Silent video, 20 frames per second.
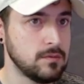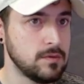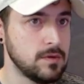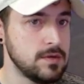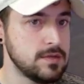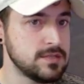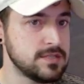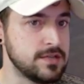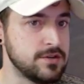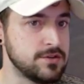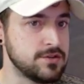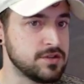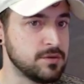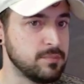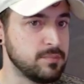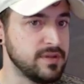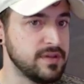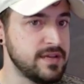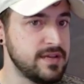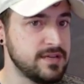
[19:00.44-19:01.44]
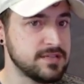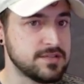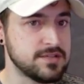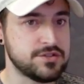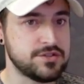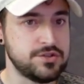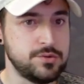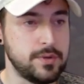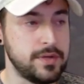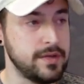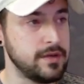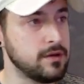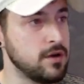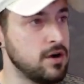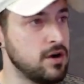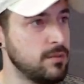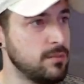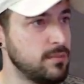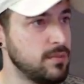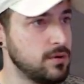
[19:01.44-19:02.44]
Sinister Blade is a 2-hit
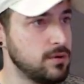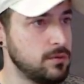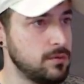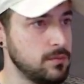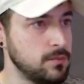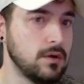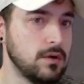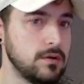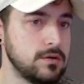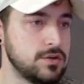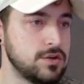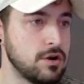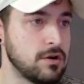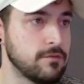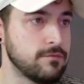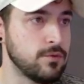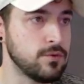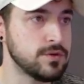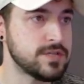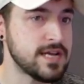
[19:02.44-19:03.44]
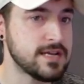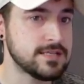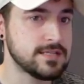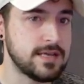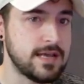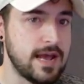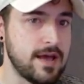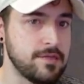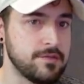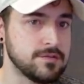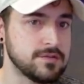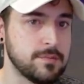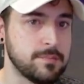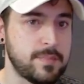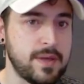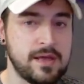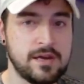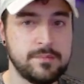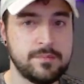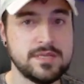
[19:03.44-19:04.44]
combo. Dark Vortex gathers up
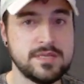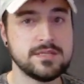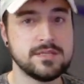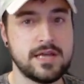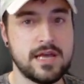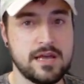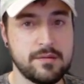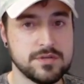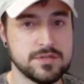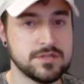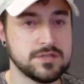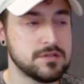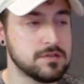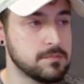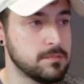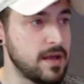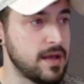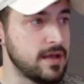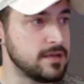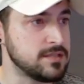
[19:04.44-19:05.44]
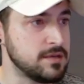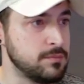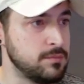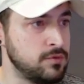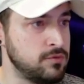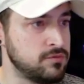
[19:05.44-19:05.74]
enemies and damages them as it moves